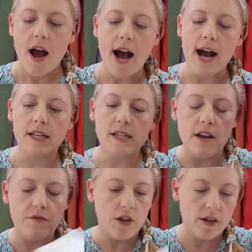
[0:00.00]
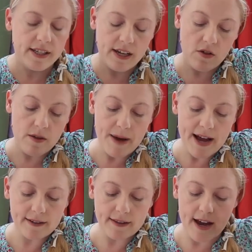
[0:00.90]
And if you can see on the
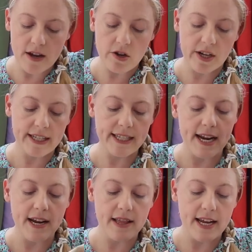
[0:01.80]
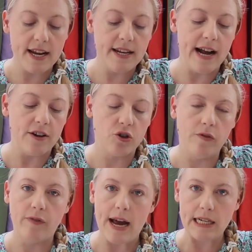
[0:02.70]
back there, you can see the
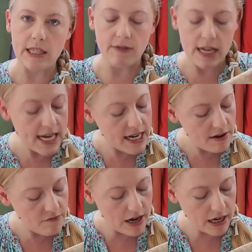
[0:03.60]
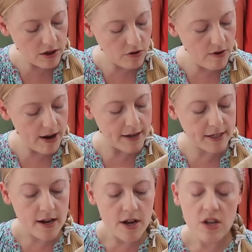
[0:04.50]
natural flex of the linen running through
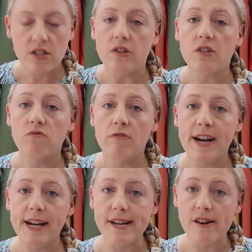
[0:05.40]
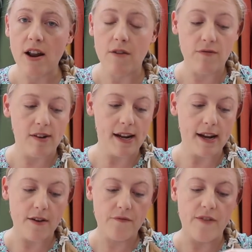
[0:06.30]
it. So it's a really
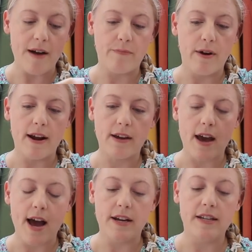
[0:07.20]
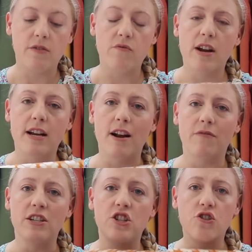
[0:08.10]
lovely fabric, and it's a really
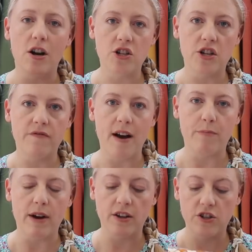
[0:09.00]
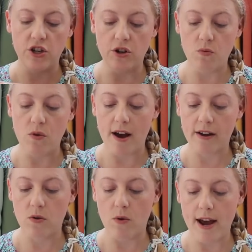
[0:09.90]
lovely structured fabric to
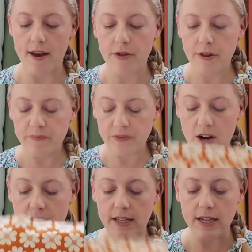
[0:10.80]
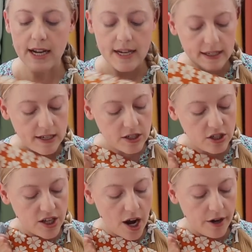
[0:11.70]
work with. Nice and easy to
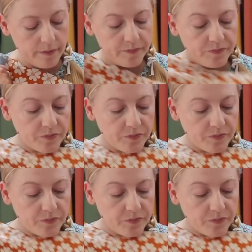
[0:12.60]
sew.